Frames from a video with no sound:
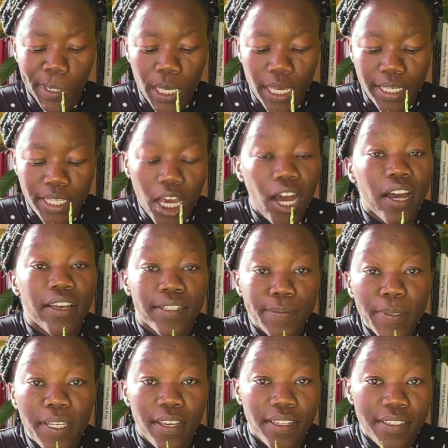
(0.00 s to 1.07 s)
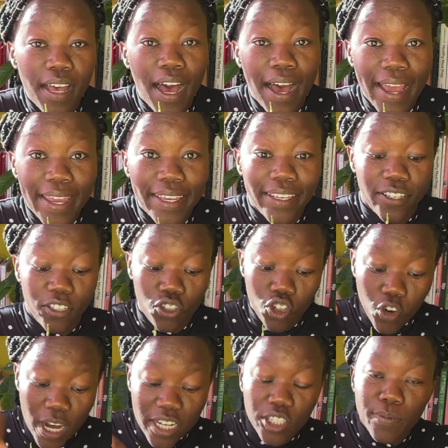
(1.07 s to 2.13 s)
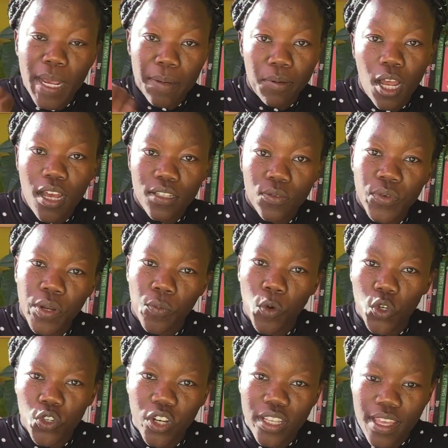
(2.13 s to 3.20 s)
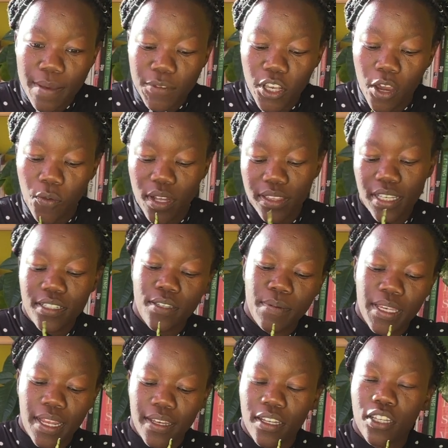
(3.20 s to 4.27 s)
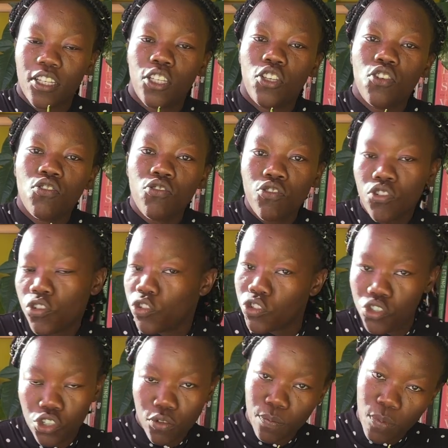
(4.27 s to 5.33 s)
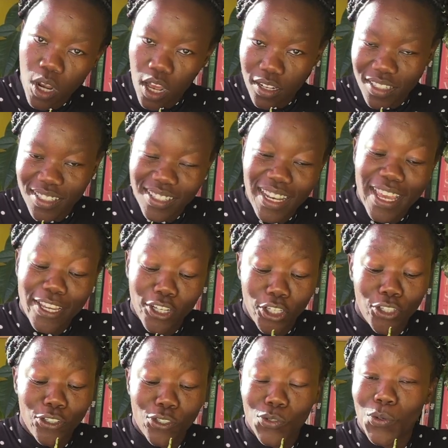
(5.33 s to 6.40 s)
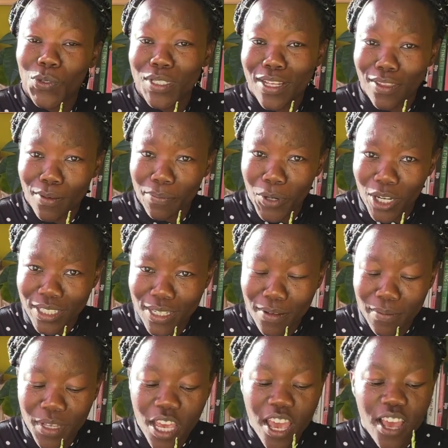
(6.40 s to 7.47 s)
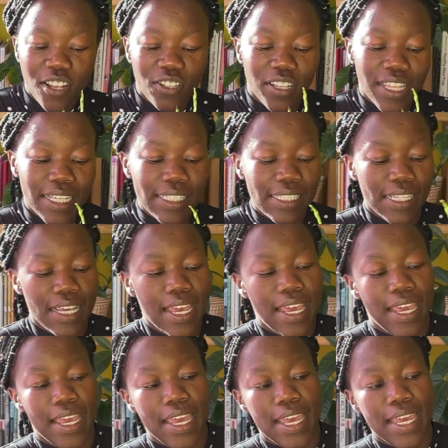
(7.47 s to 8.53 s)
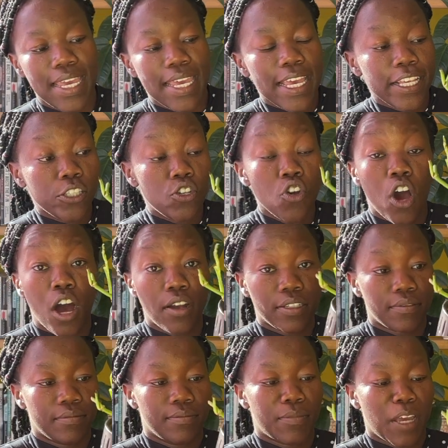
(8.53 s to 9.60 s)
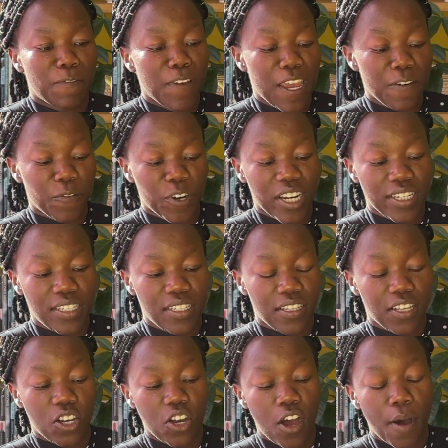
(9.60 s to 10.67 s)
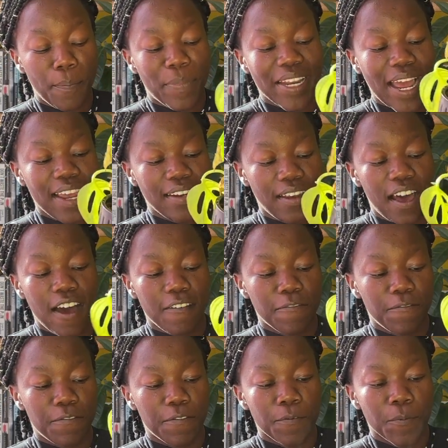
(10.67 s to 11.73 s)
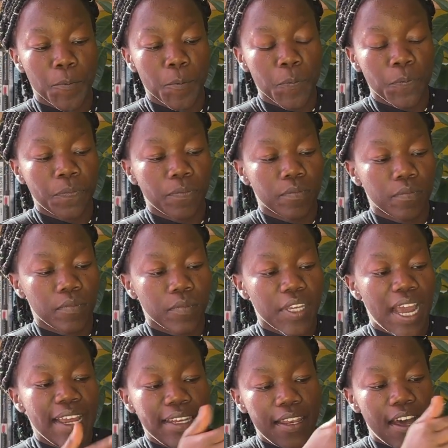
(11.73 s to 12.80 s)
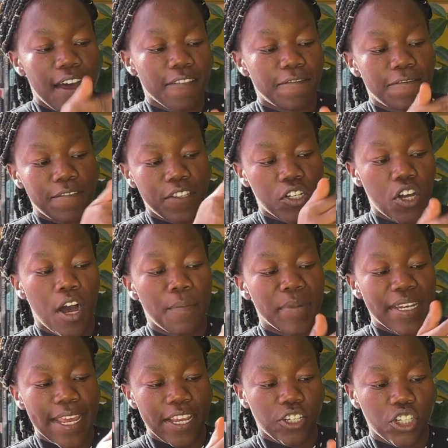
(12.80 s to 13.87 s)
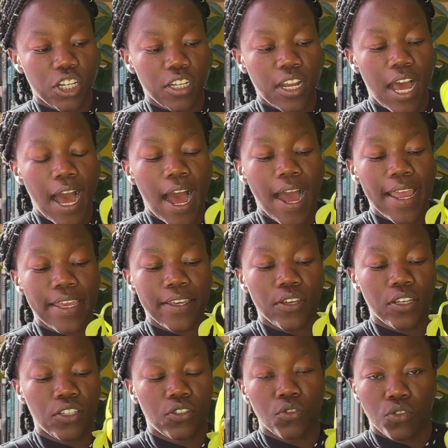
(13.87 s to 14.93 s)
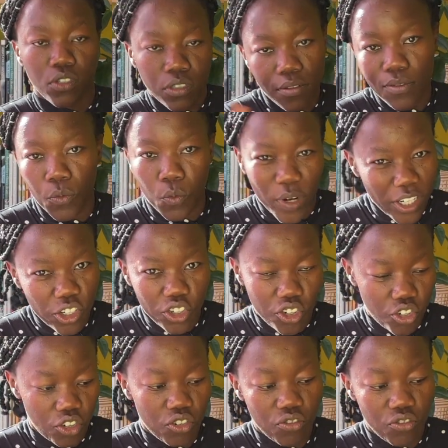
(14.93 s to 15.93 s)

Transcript: yeah, it's because I drench my plants when I'm watering them. So I want there to be like a huge plant, like a huge saucer at the bottom. So this is not my favorite, but I love the combination. I wish